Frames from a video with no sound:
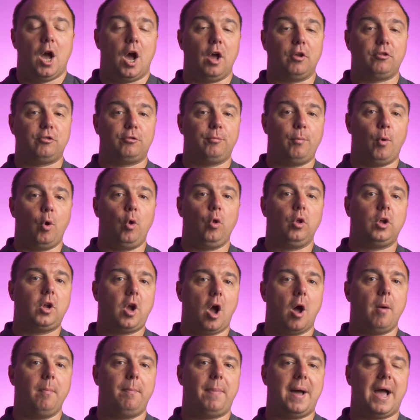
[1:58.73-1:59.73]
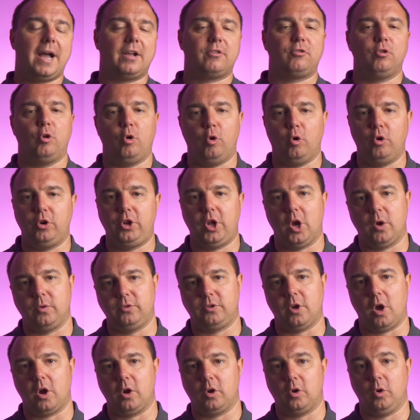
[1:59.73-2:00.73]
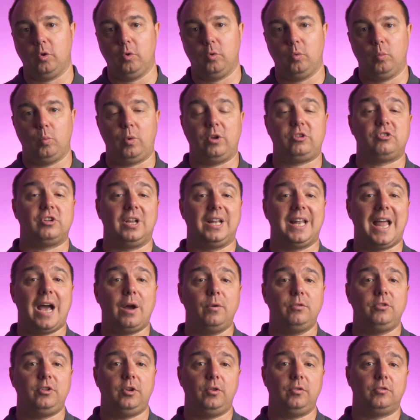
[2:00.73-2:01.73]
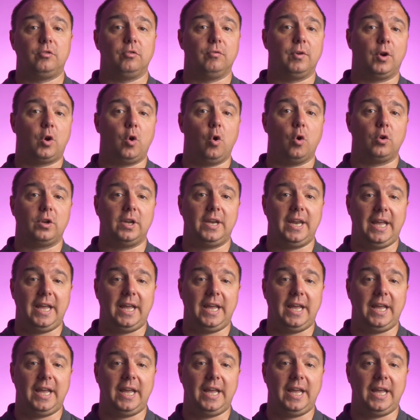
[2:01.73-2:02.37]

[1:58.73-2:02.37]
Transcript: A small compact audio dongle which allowed you to record an